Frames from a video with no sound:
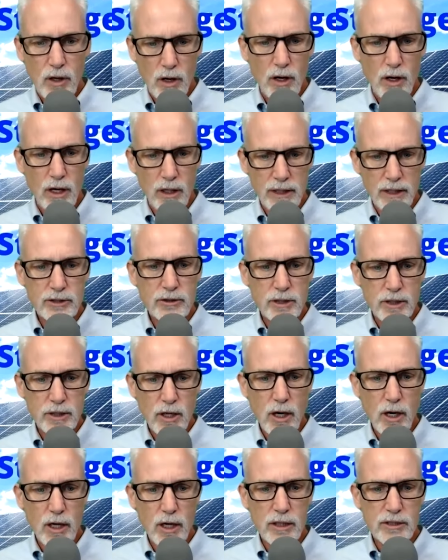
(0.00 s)
Electric
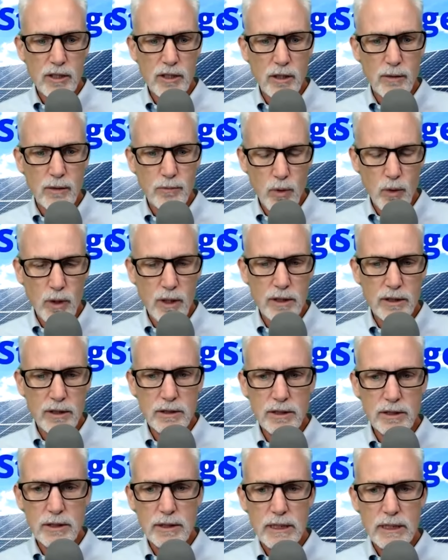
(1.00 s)
cars are
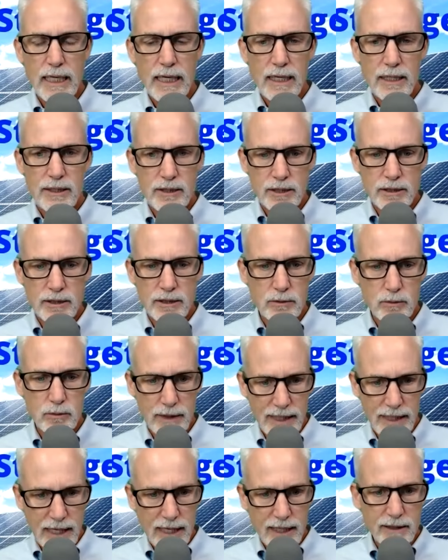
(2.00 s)
important. We
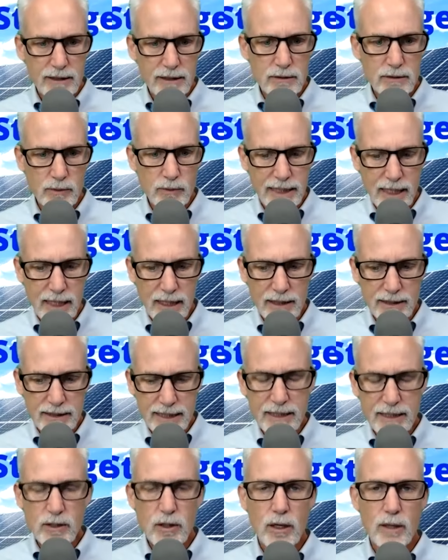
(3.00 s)
gotta
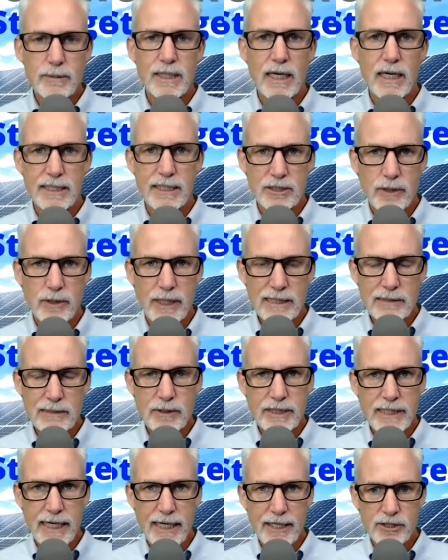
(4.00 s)
decarbonize
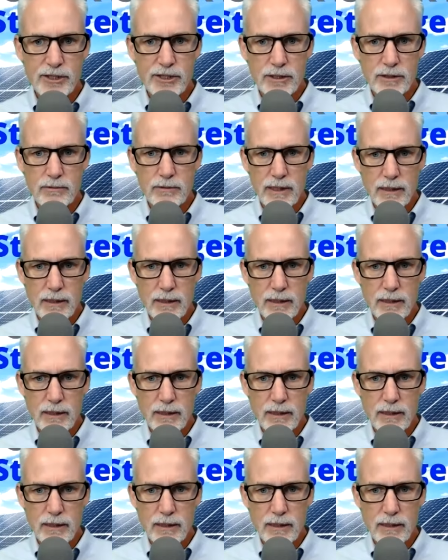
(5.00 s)
transportation,